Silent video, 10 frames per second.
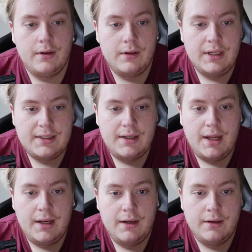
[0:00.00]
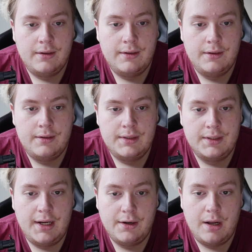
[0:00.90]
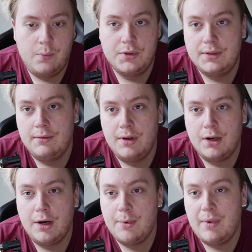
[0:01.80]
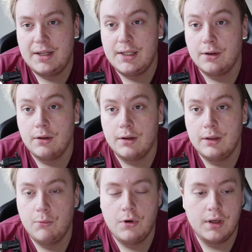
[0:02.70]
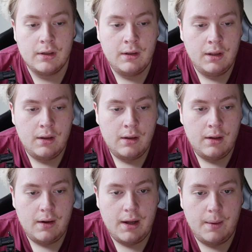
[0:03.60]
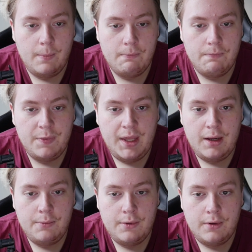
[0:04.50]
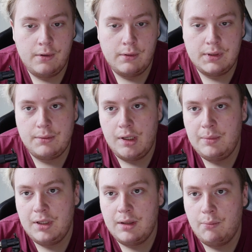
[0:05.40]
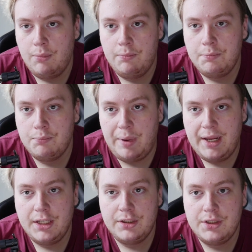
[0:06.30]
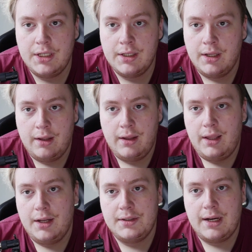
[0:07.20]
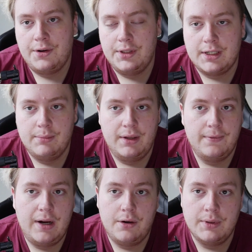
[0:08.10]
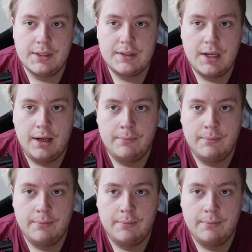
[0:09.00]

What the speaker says: yesterday, since I got up about 10 o'clock in the morning. They were screaming and banging shit and just carrying on like complete fuckwits.